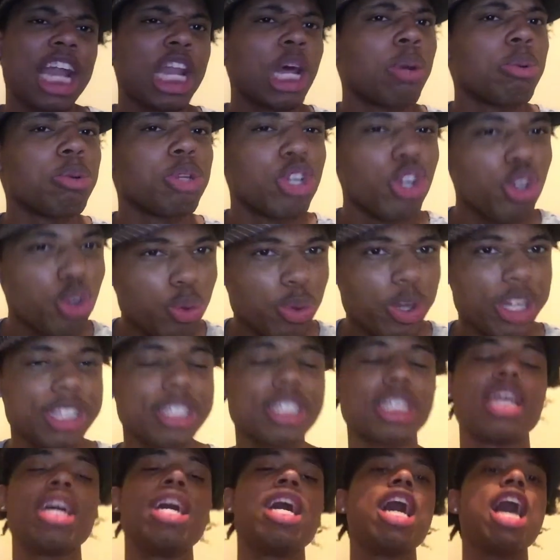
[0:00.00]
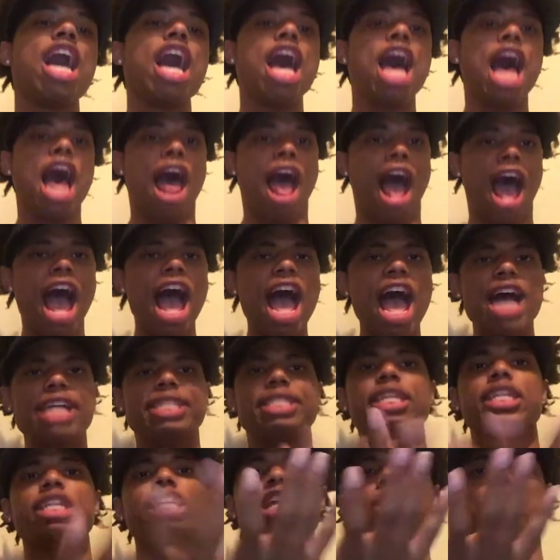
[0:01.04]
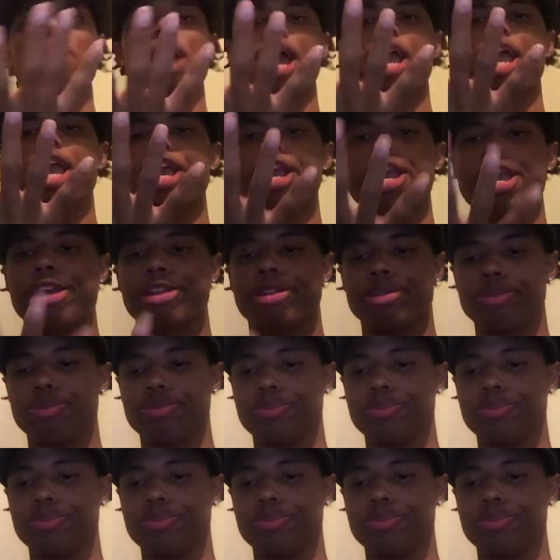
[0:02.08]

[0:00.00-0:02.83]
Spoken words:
don't do it. I had to look at my hand.